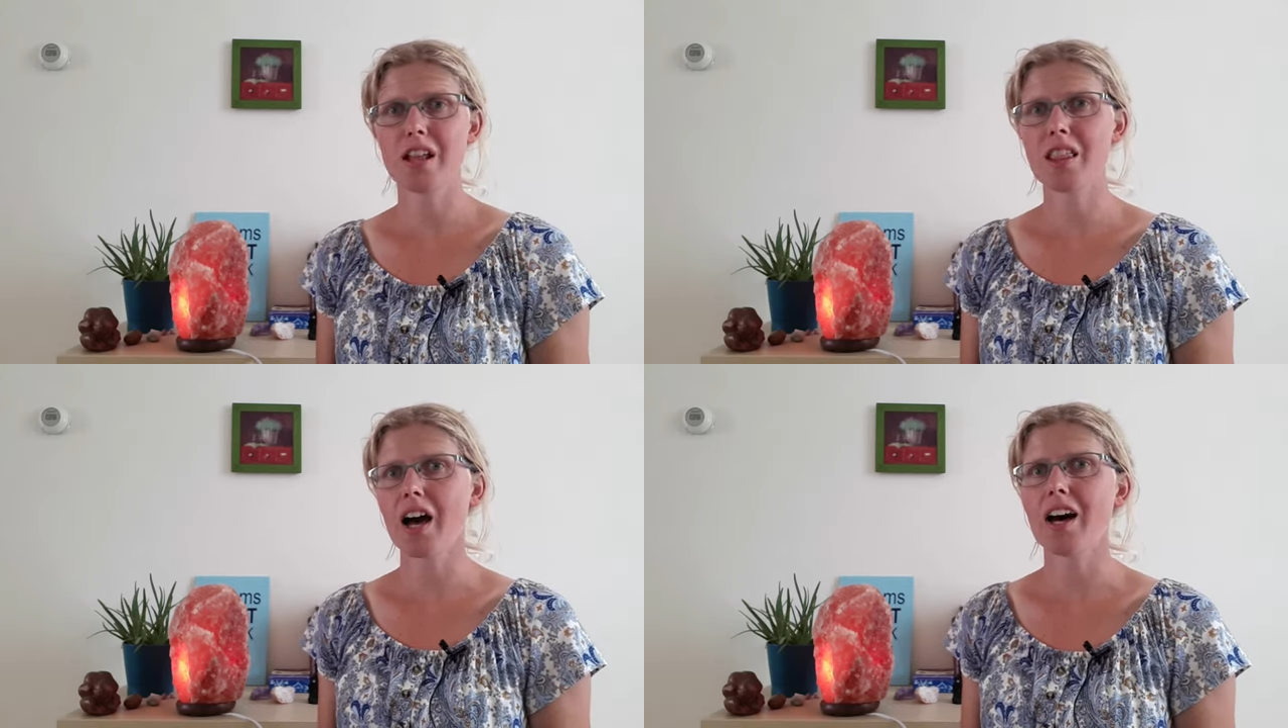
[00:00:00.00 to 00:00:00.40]

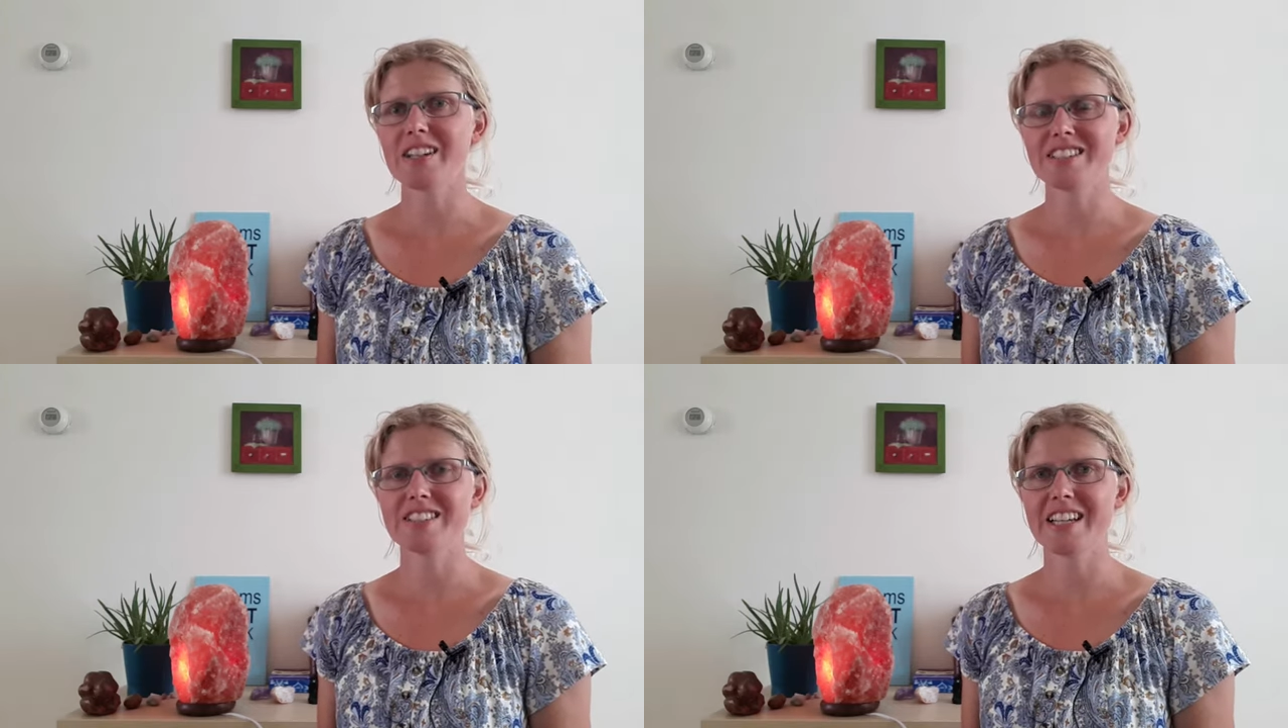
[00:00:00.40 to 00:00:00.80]
a
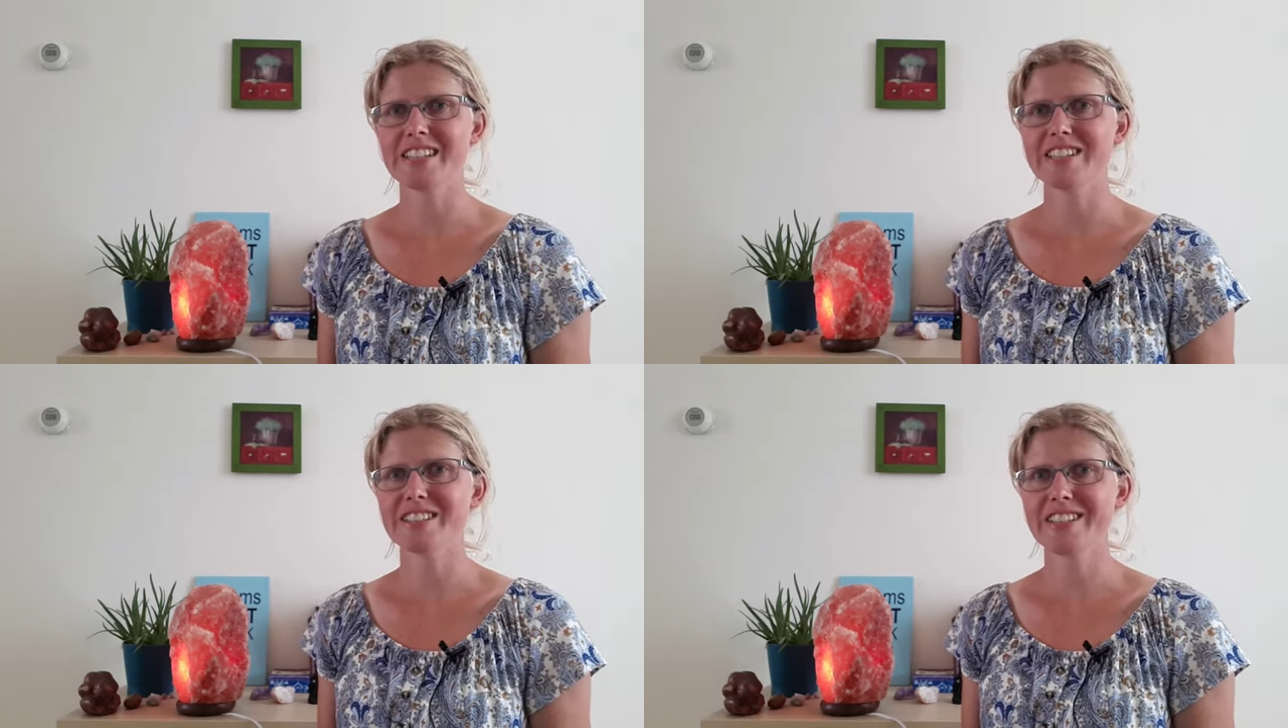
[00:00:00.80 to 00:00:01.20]
lot,
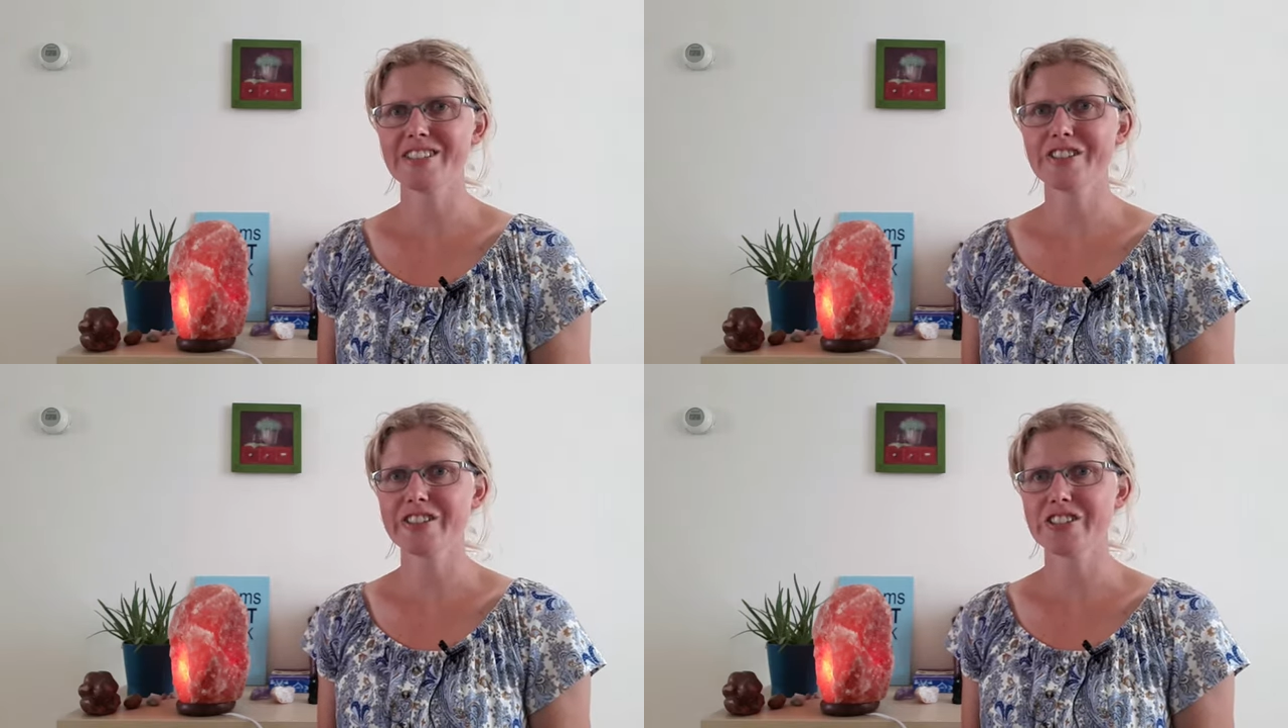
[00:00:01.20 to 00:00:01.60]
and
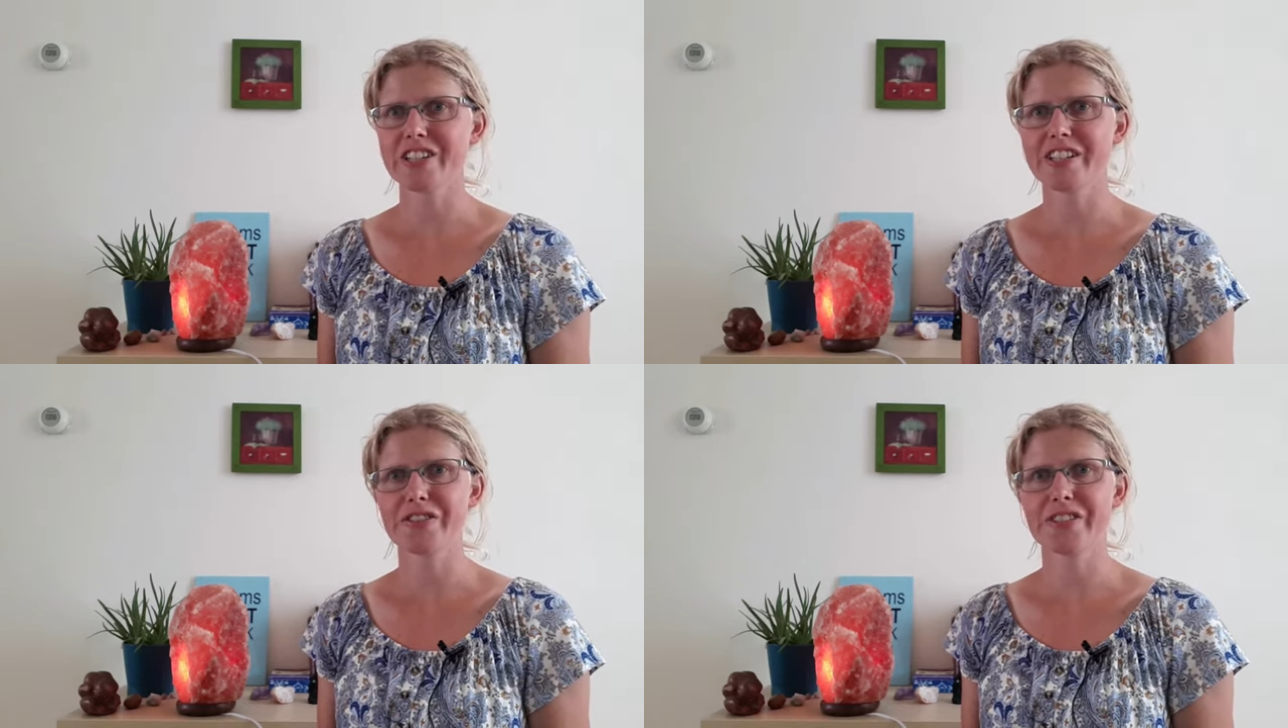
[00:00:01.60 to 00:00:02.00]
that's such a
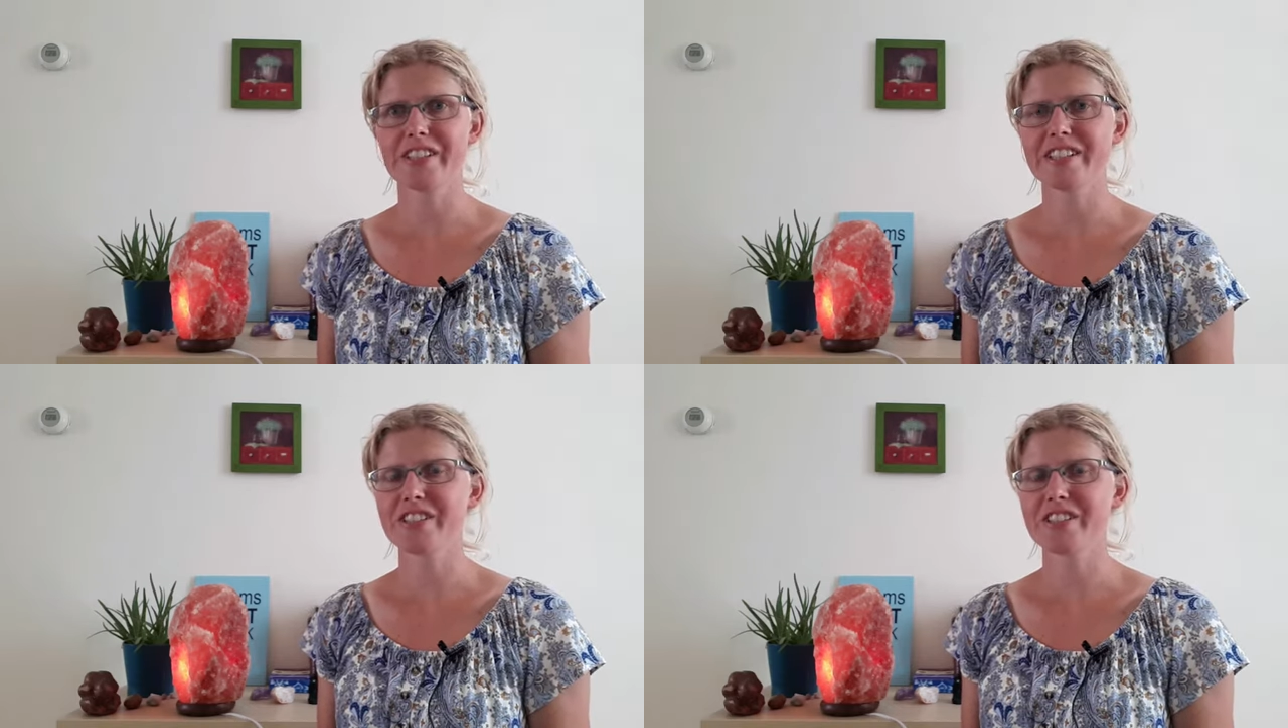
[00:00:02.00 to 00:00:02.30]
nice feeling